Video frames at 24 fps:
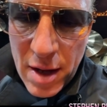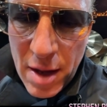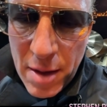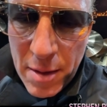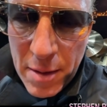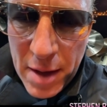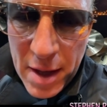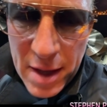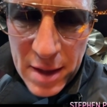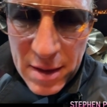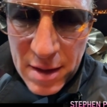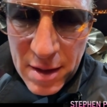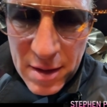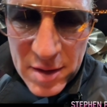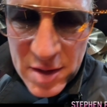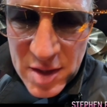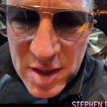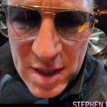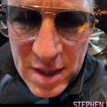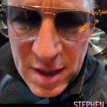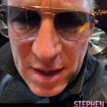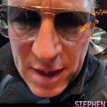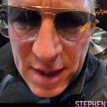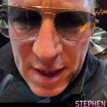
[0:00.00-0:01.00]
hit the
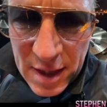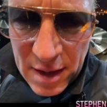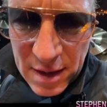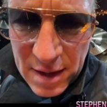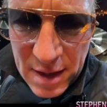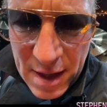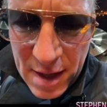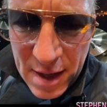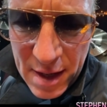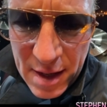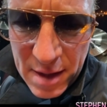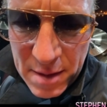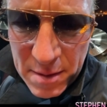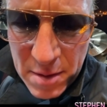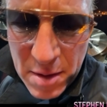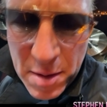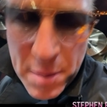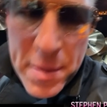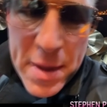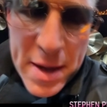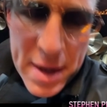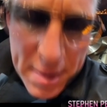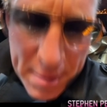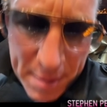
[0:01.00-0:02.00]
ceiling, the
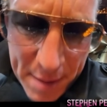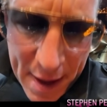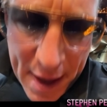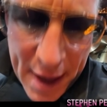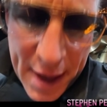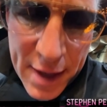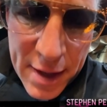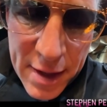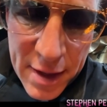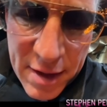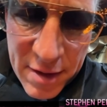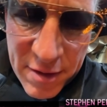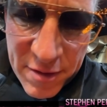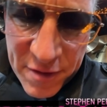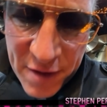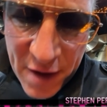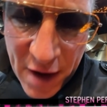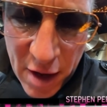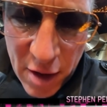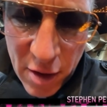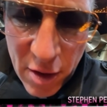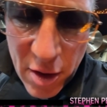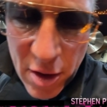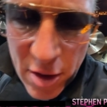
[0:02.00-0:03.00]
Minutemen and
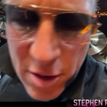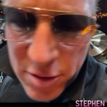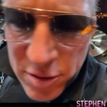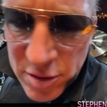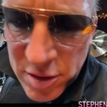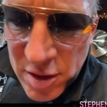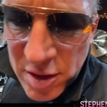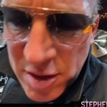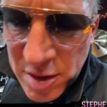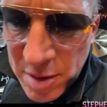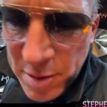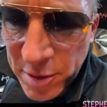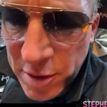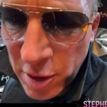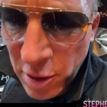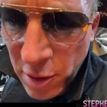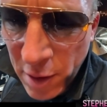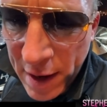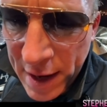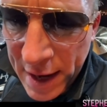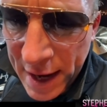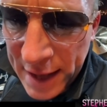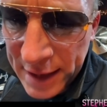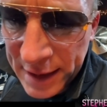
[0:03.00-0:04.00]
Firehose and some of the
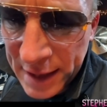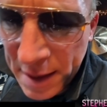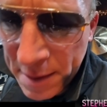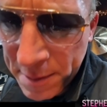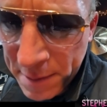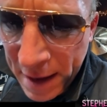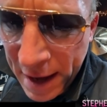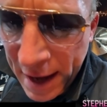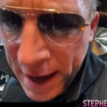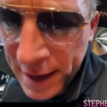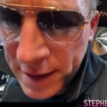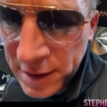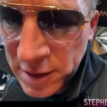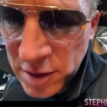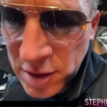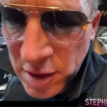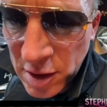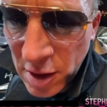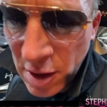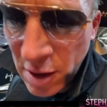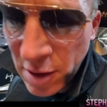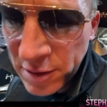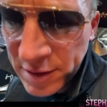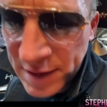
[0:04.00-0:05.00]
great LA bands,
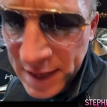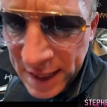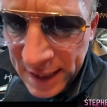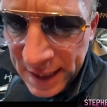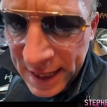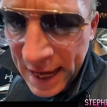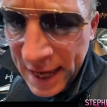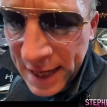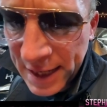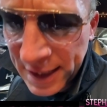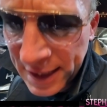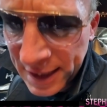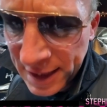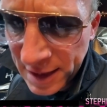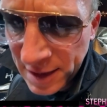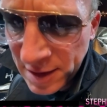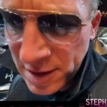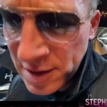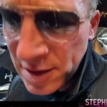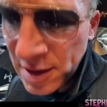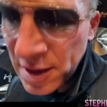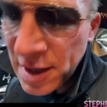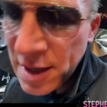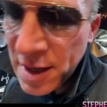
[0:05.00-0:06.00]
Dead
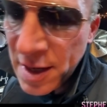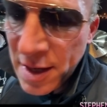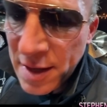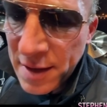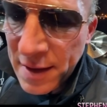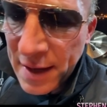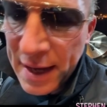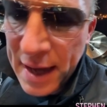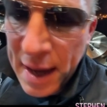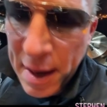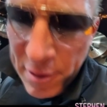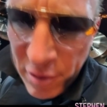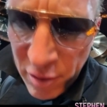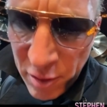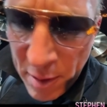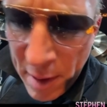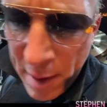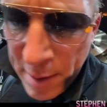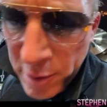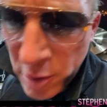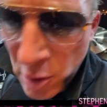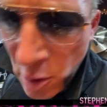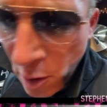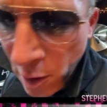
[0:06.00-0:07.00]
Kennedys. They came from
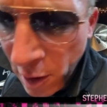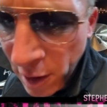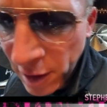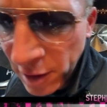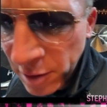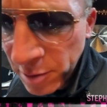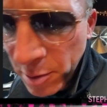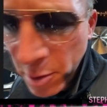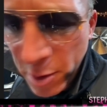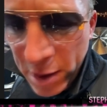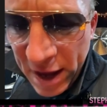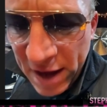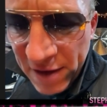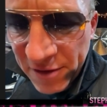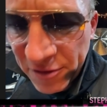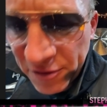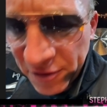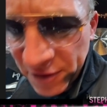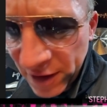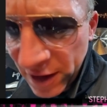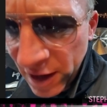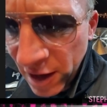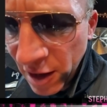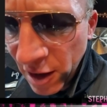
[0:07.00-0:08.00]
up north, but we had
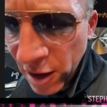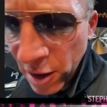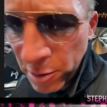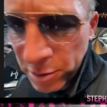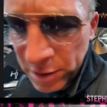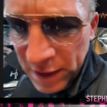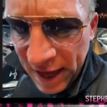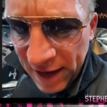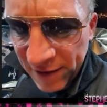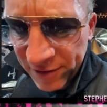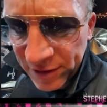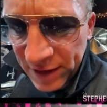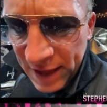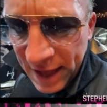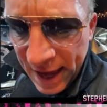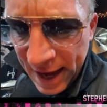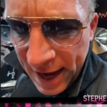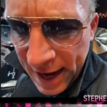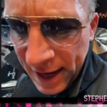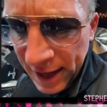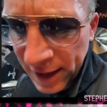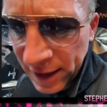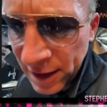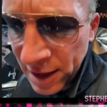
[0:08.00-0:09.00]
Fear, Black
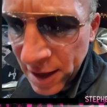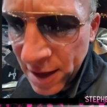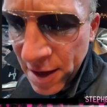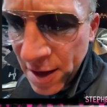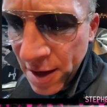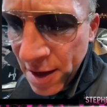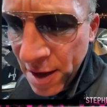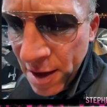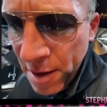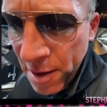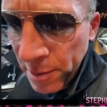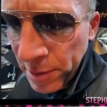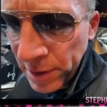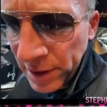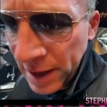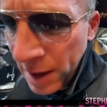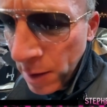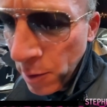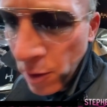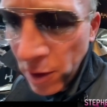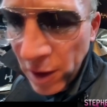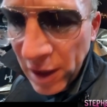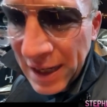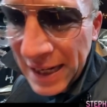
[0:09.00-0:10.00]
Flag, but they
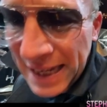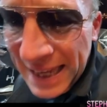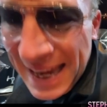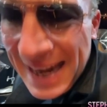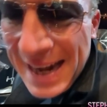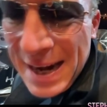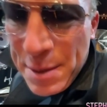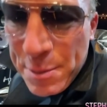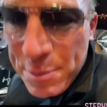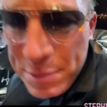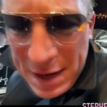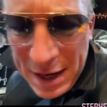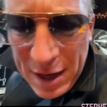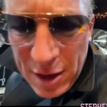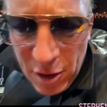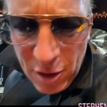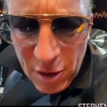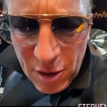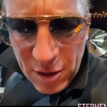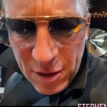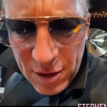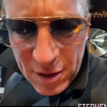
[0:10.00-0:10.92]
weren't going to get any bigger.